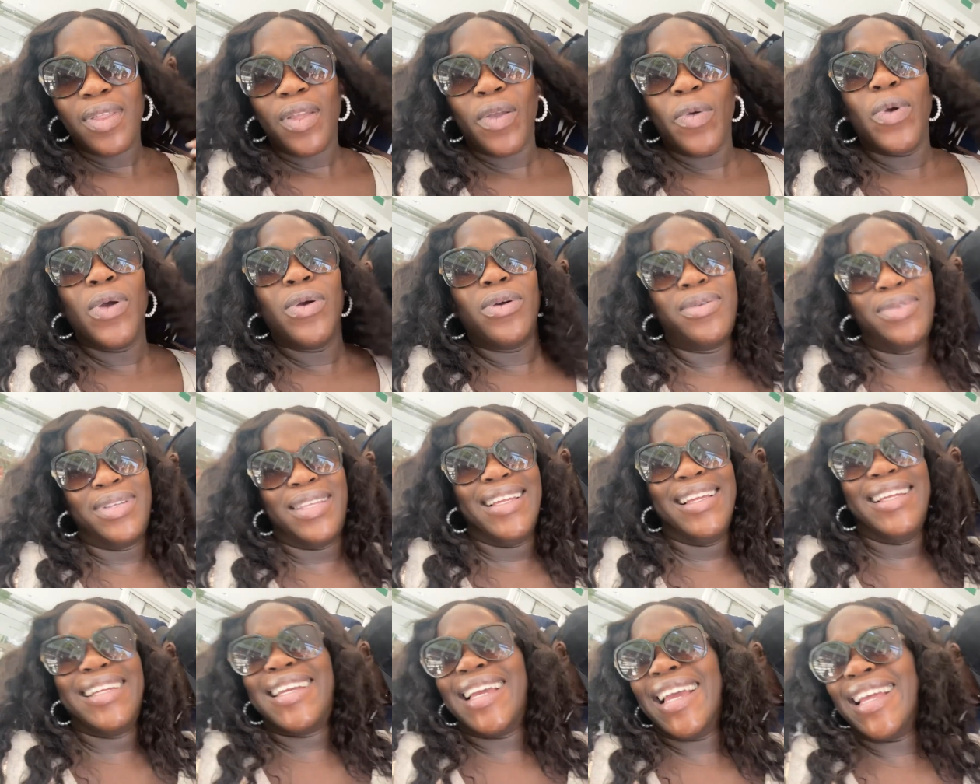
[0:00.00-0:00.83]
We're going
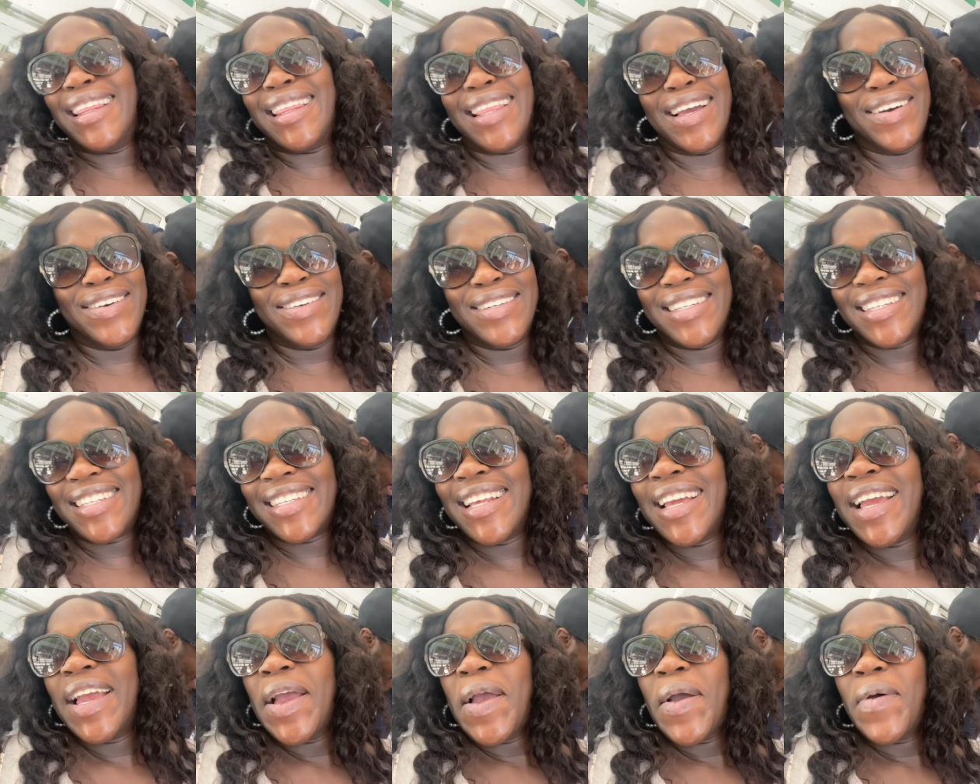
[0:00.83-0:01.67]
to get out.
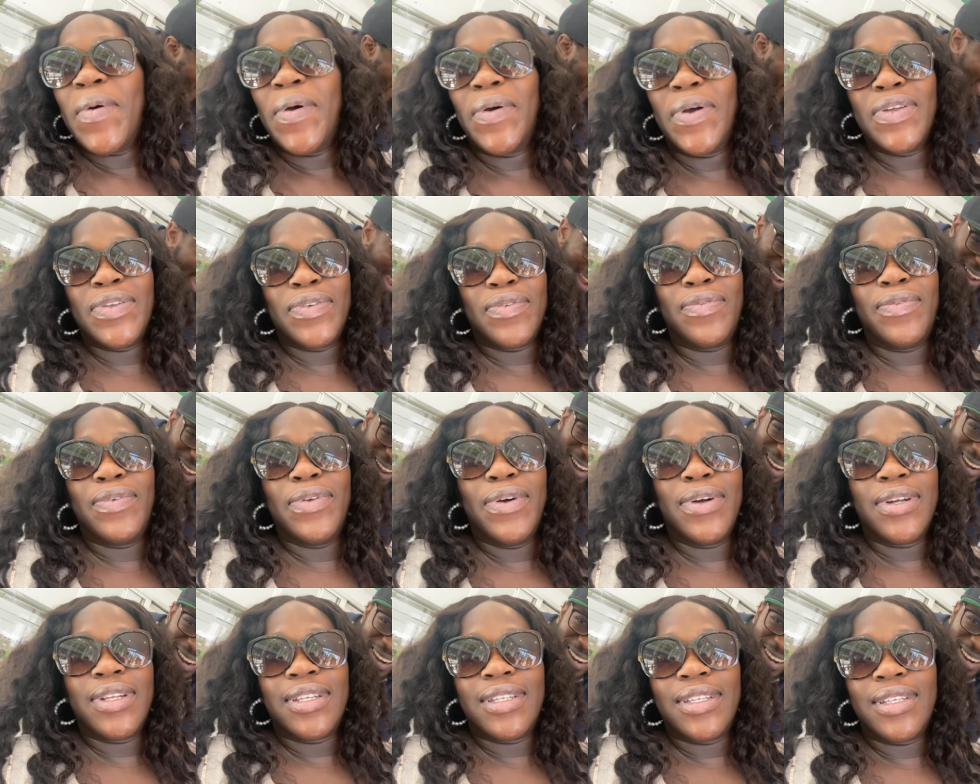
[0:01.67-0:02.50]
We're going to
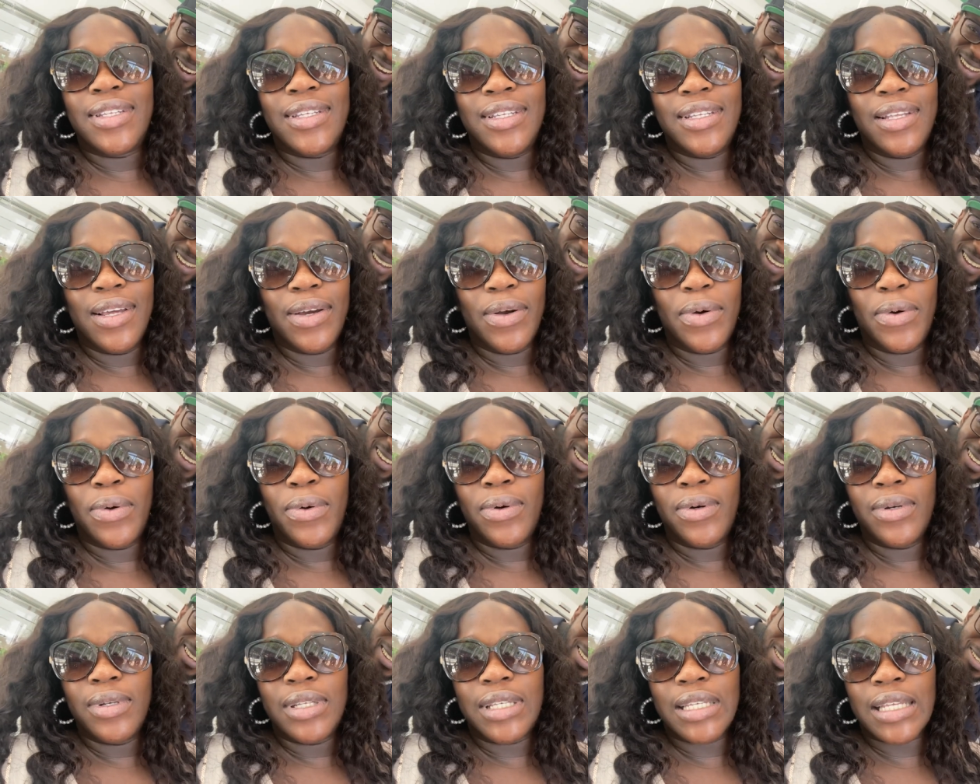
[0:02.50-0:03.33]
vlog the
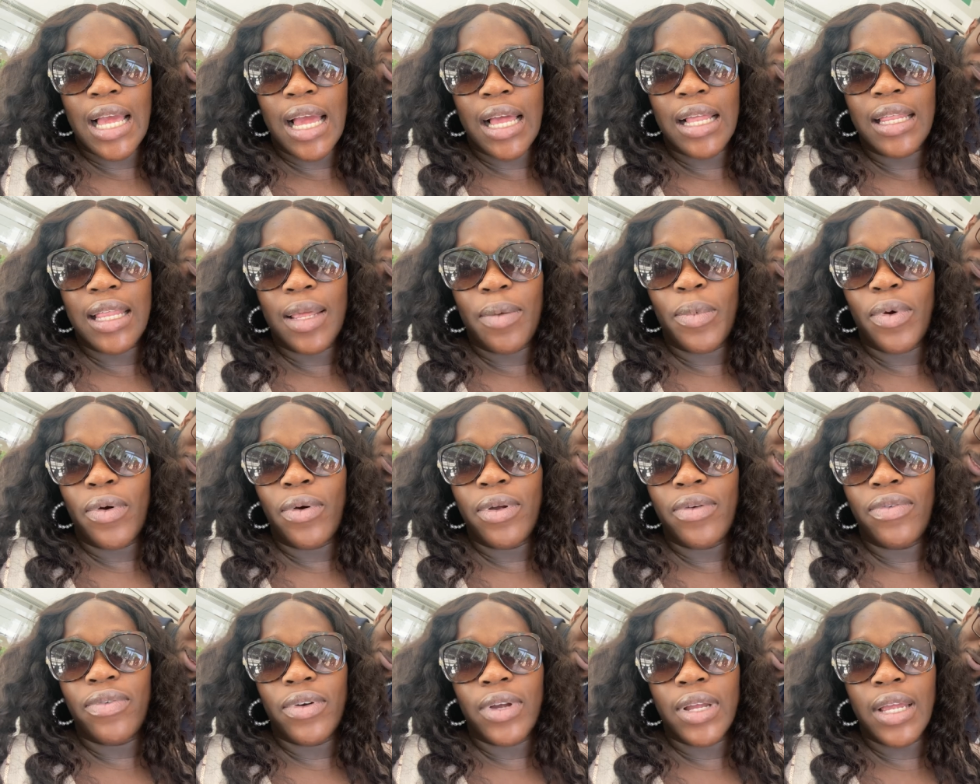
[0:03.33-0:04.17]
whole scan thing, but we
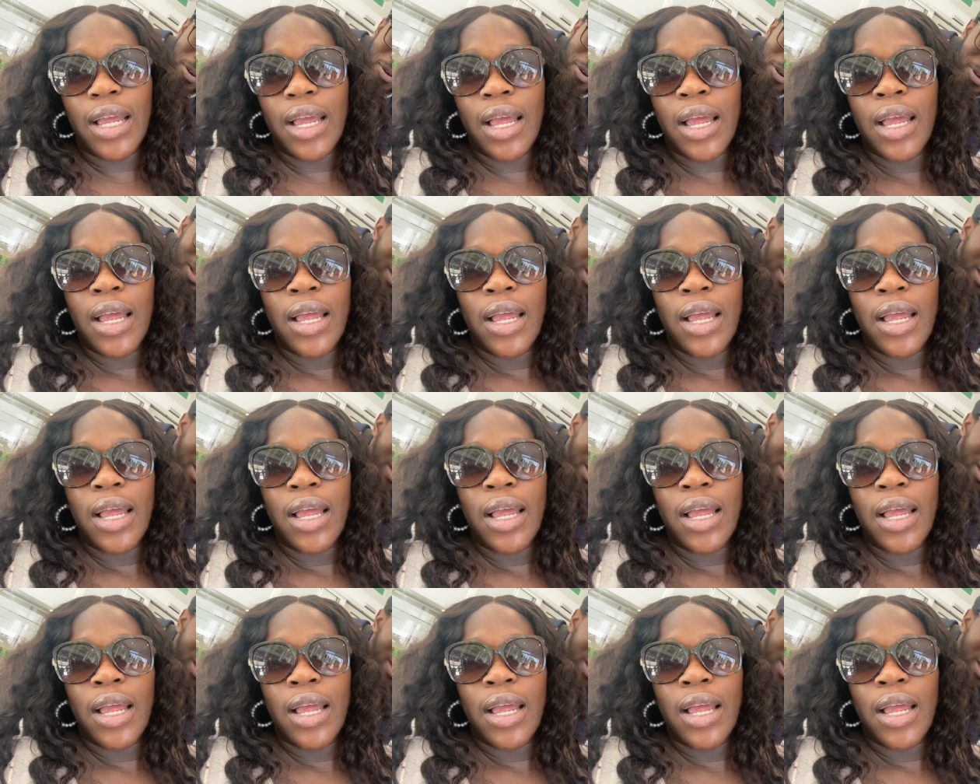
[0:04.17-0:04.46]
forget.